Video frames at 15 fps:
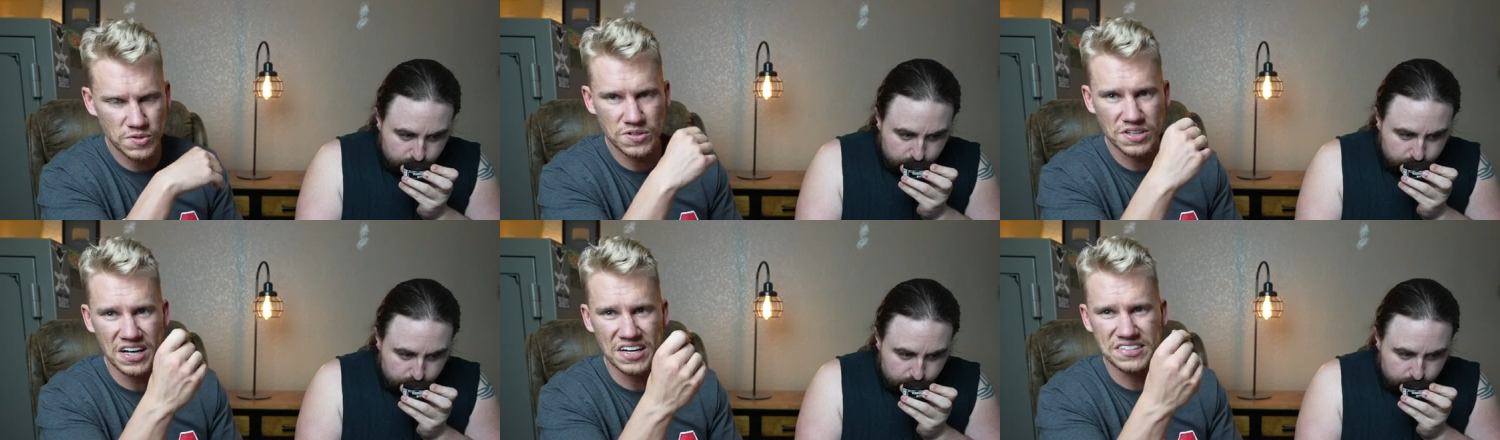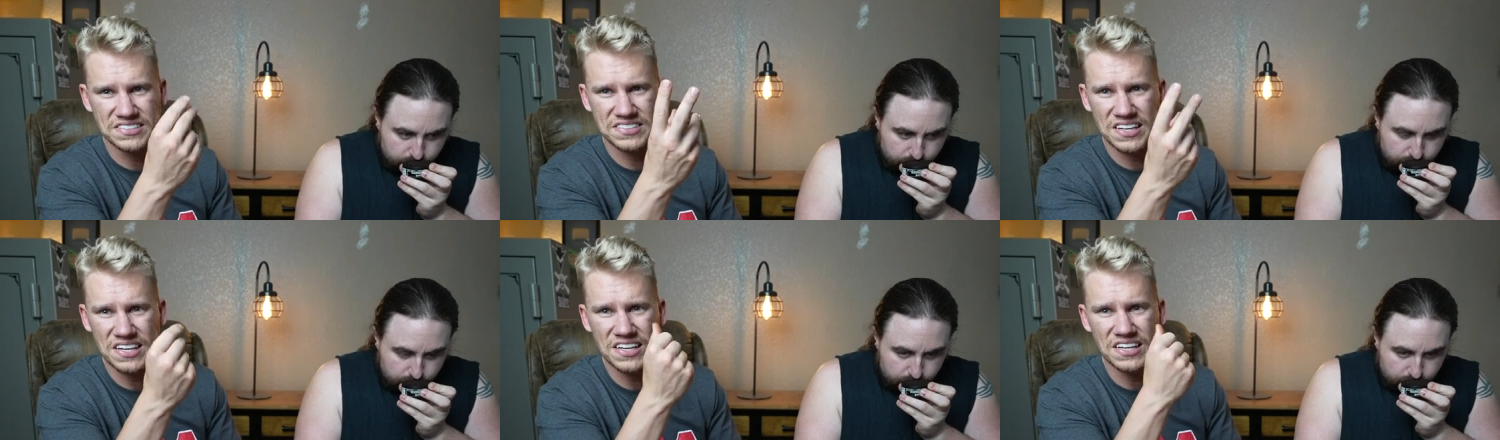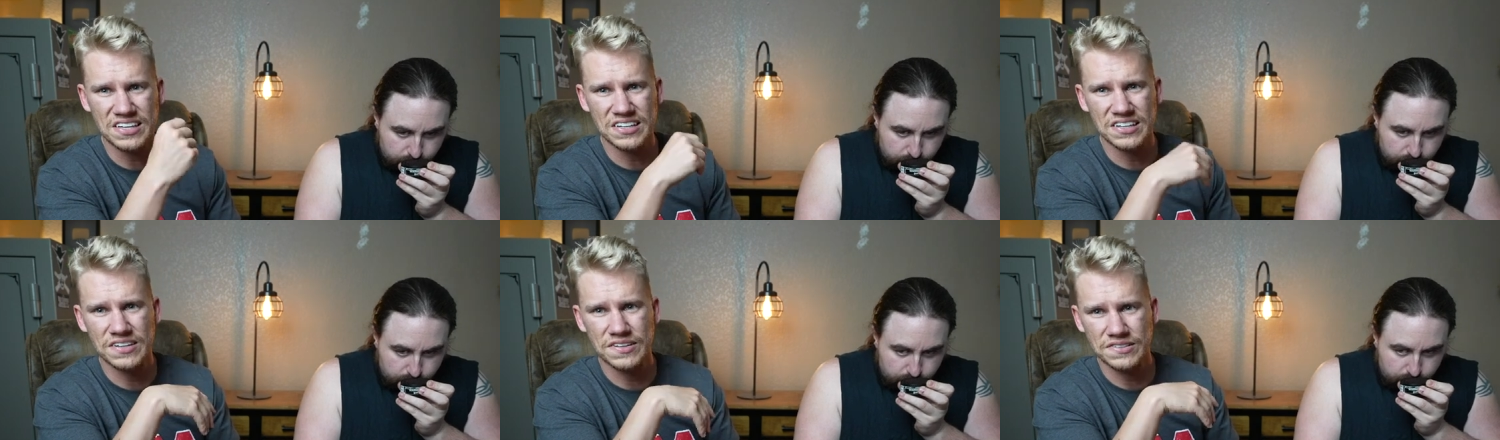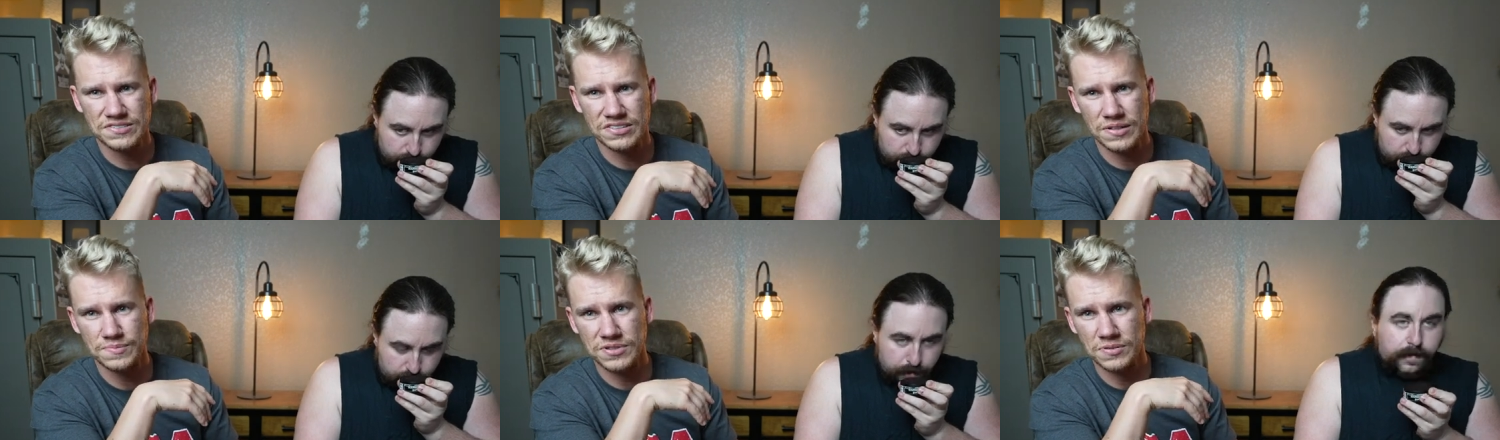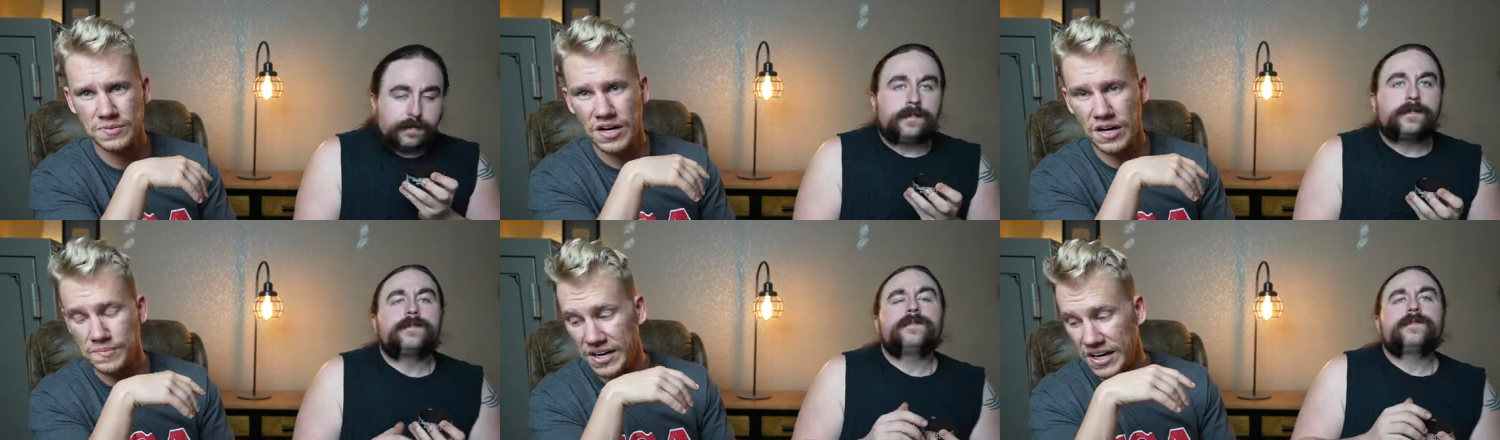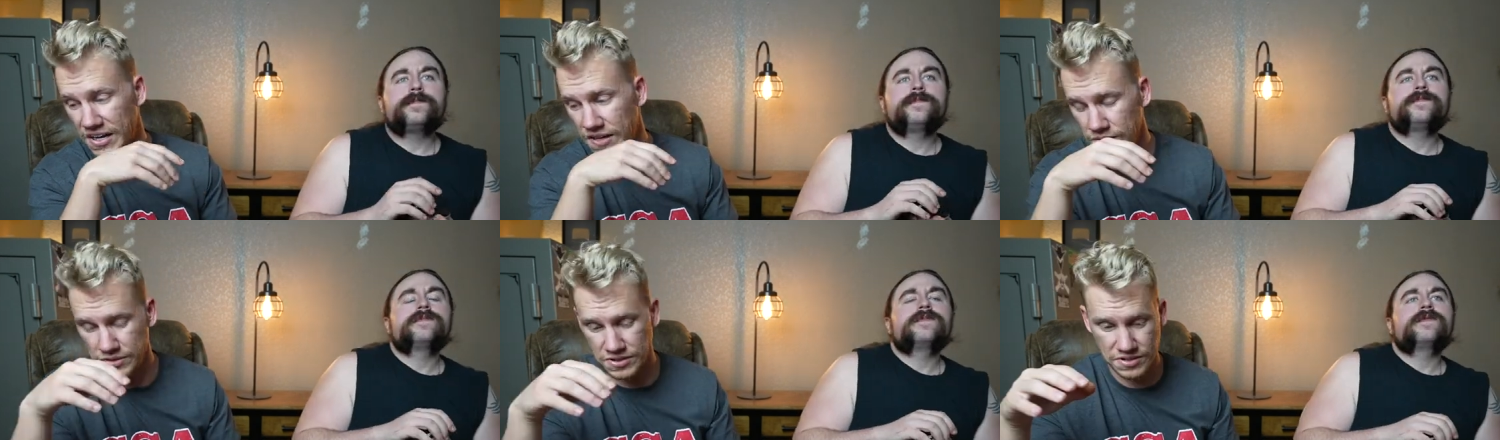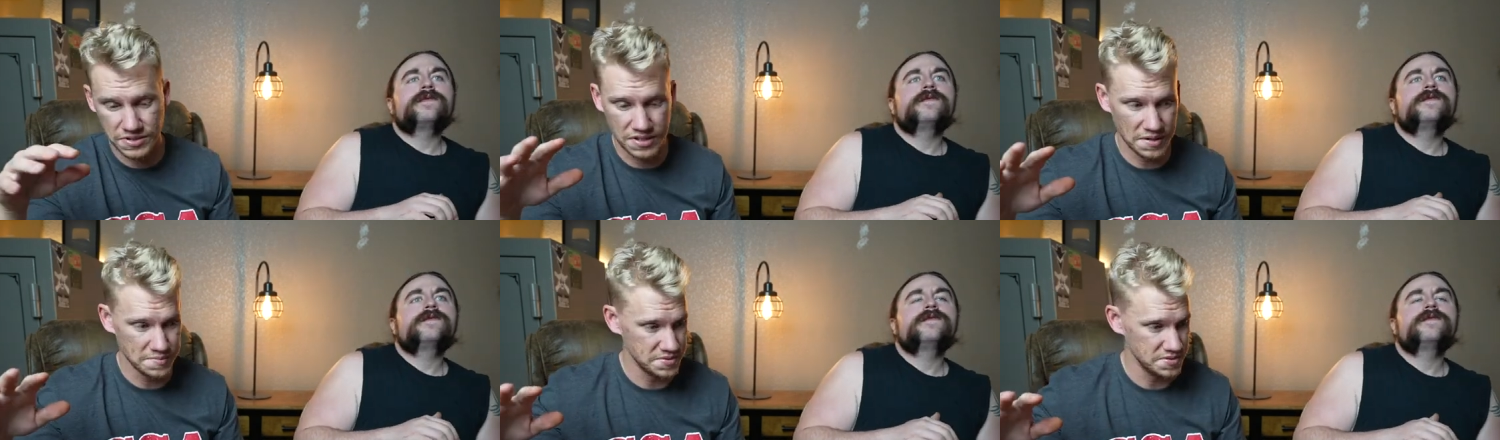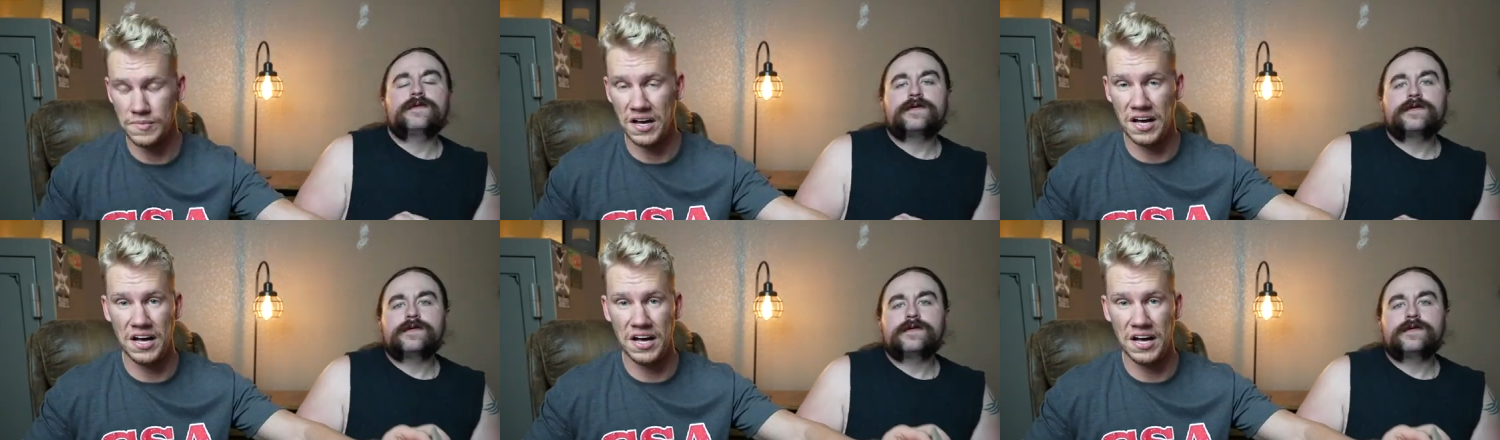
Speaker 1: more like tea or something a while back. Holy crap, dude. My